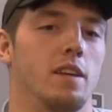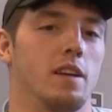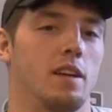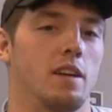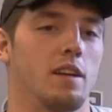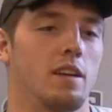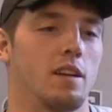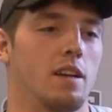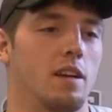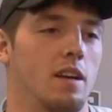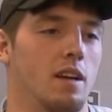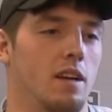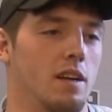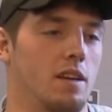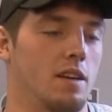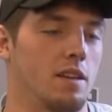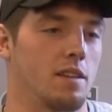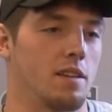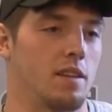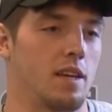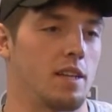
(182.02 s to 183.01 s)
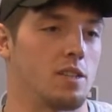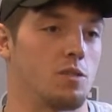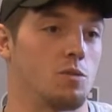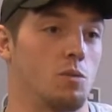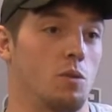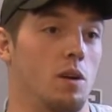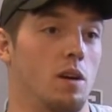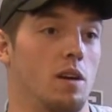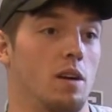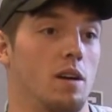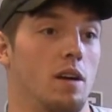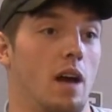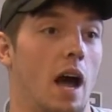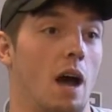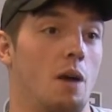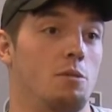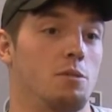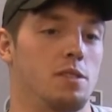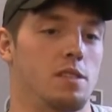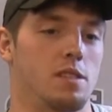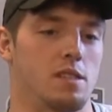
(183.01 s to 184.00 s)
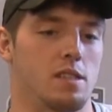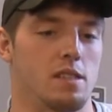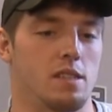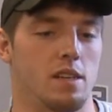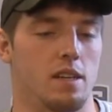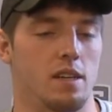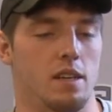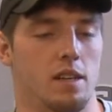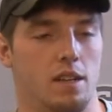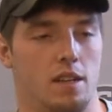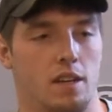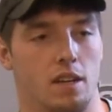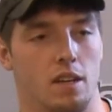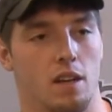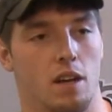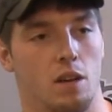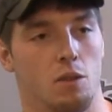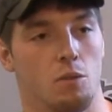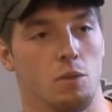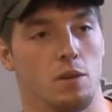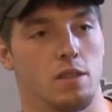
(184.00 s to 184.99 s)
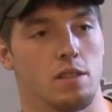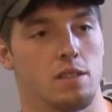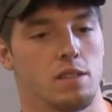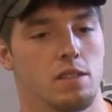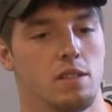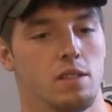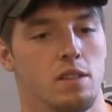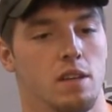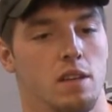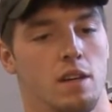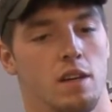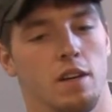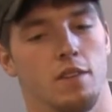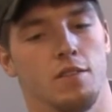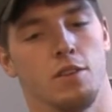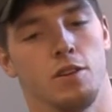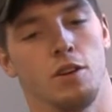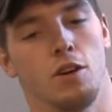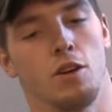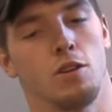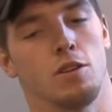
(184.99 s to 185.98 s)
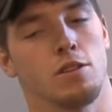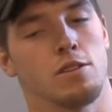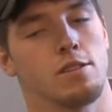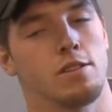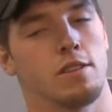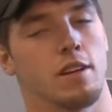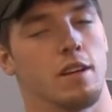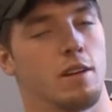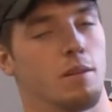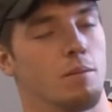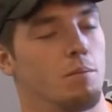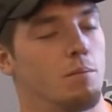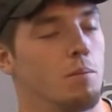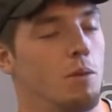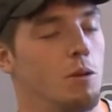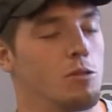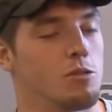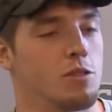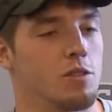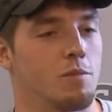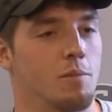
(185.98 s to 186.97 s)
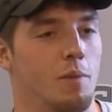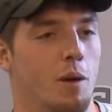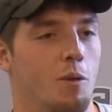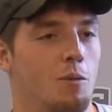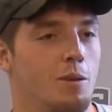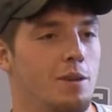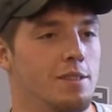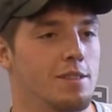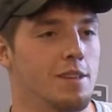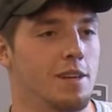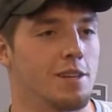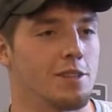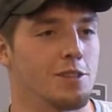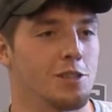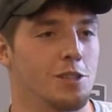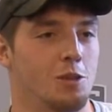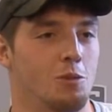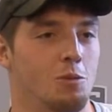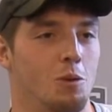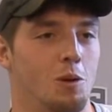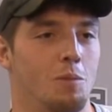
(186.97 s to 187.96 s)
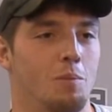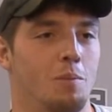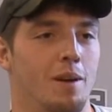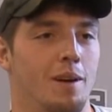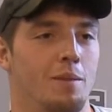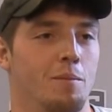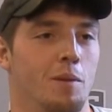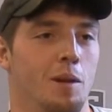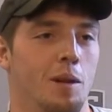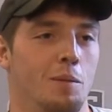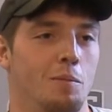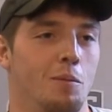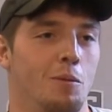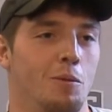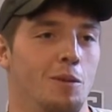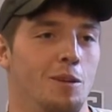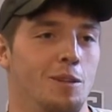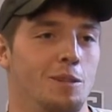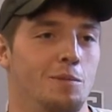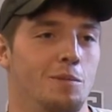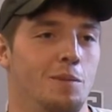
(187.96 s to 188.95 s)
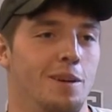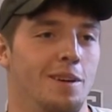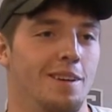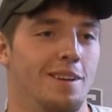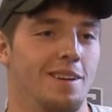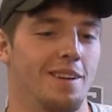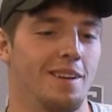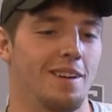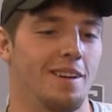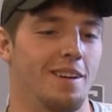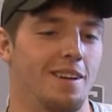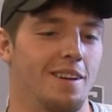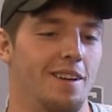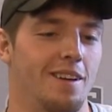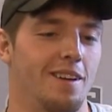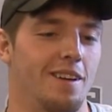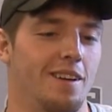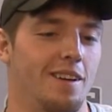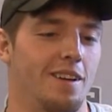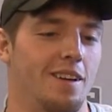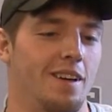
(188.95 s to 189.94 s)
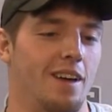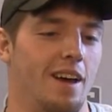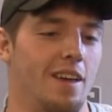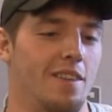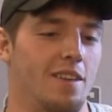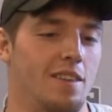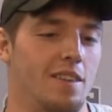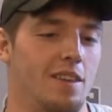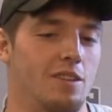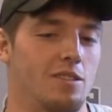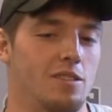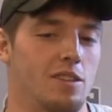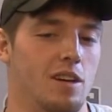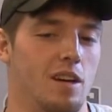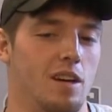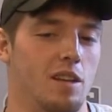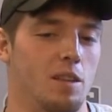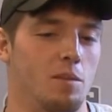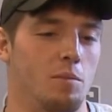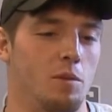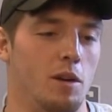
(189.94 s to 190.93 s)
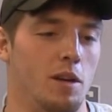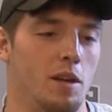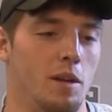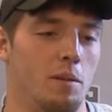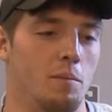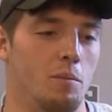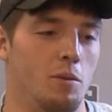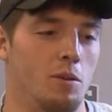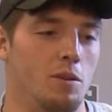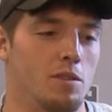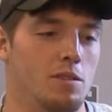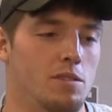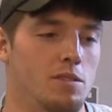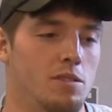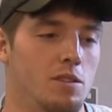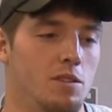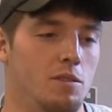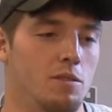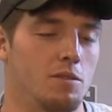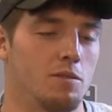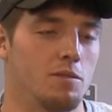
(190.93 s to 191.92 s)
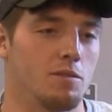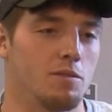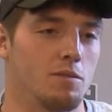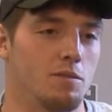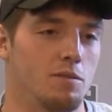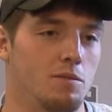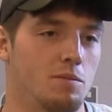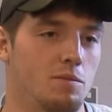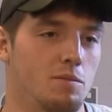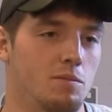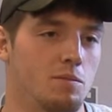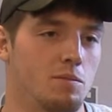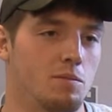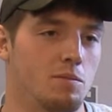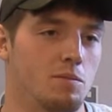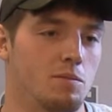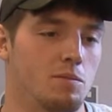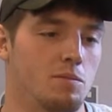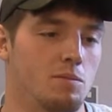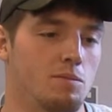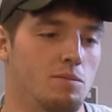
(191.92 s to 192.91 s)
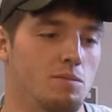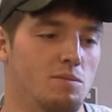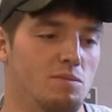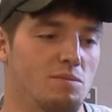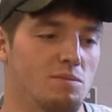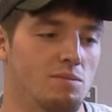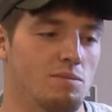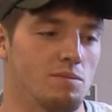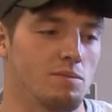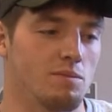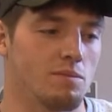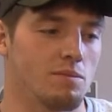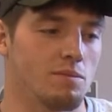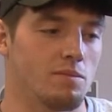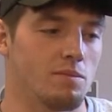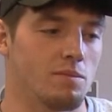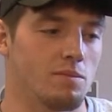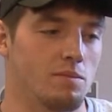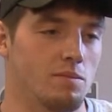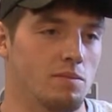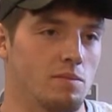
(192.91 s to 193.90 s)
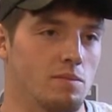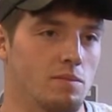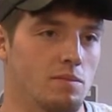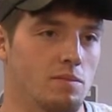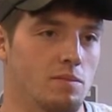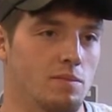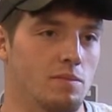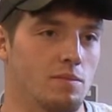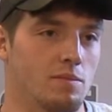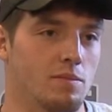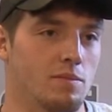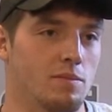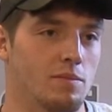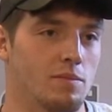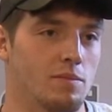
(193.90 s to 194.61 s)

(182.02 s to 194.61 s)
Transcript: that that's where I would succeed and get a lot of wins. If you notice, like most of my wins last year weren't by many points, but I think that was kind of the breaking point. So. Well, you placed fifth in the